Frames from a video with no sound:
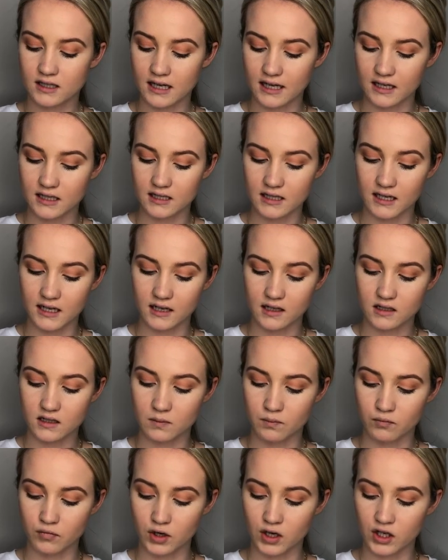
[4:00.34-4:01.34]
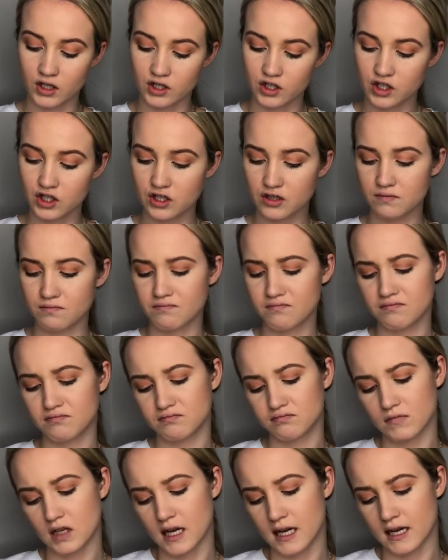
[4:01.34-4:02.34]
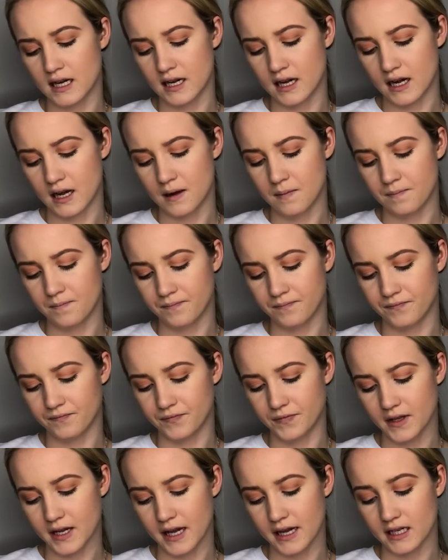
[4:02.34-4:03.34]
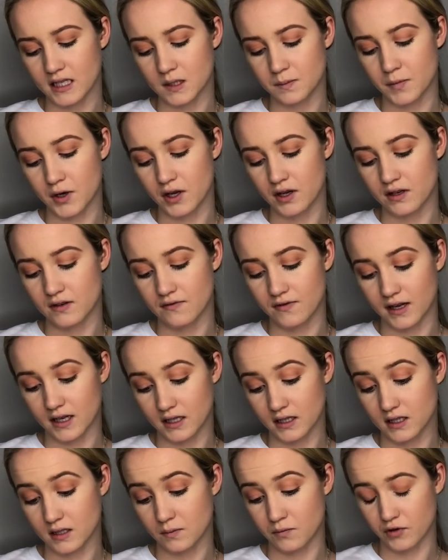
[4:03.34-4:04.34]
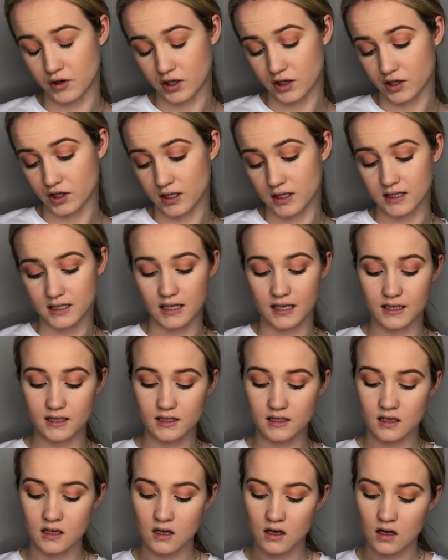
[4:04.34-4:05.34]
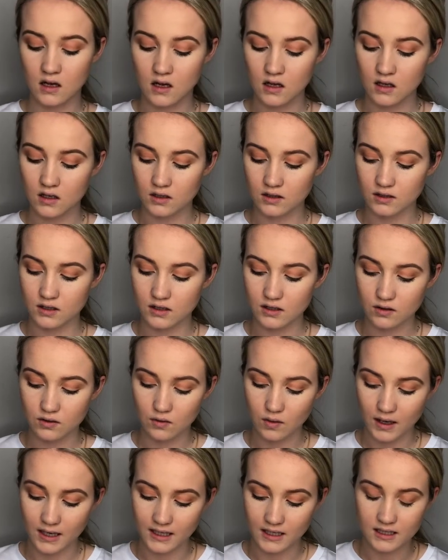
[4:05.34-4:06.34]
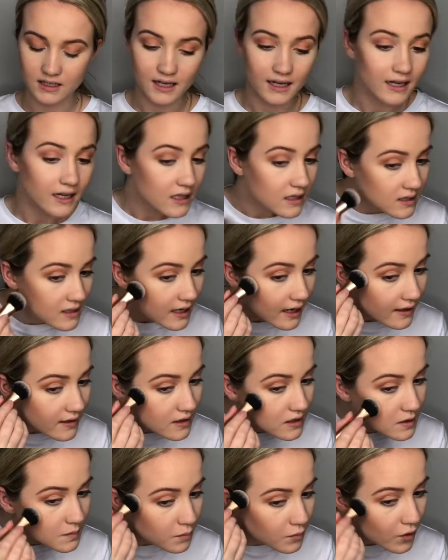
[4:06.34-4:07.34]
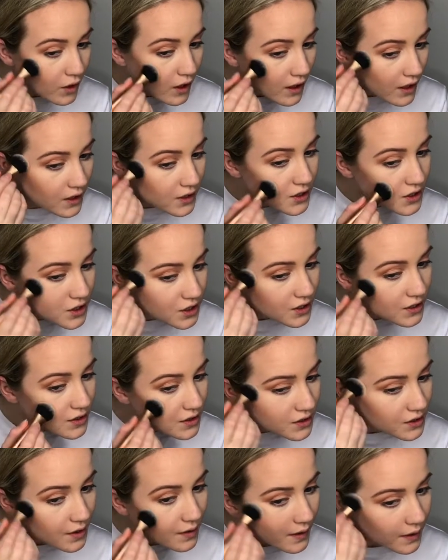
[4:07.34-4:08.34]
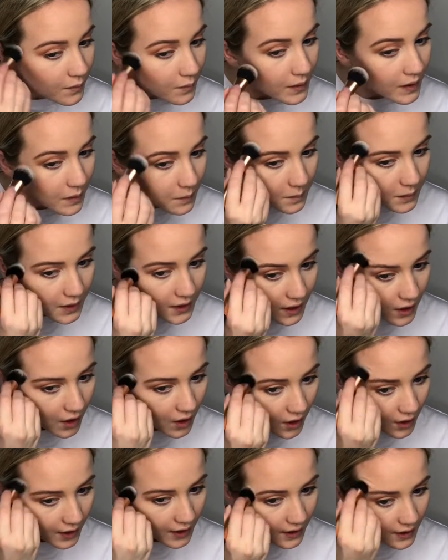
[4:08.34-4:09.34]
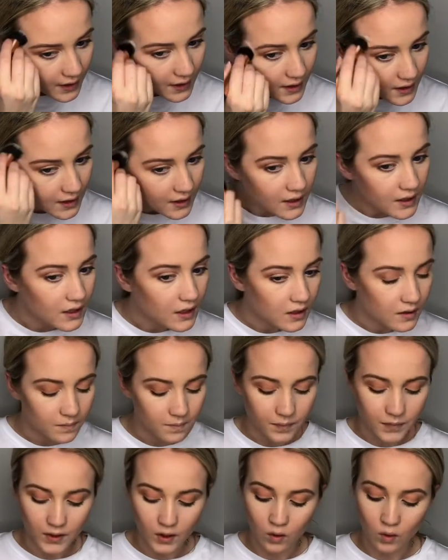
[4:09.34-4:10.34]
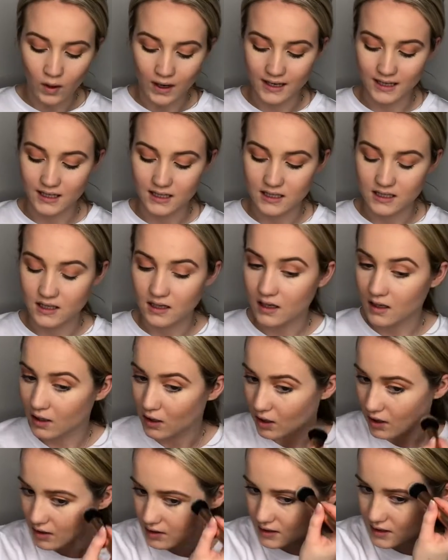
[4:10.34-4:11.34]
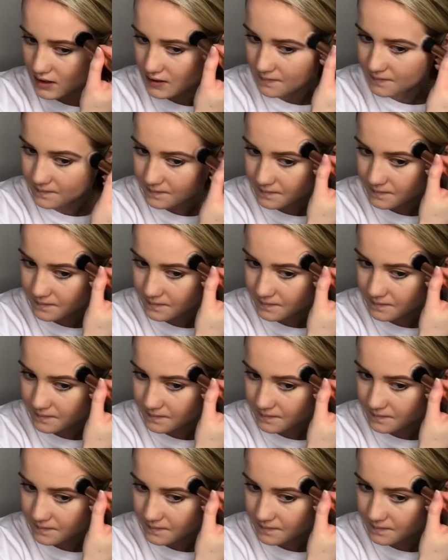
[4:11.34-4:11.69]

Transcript: Techniques brush, expert face brush it says. This is quite a dense brush, so it will put it on quite a lot.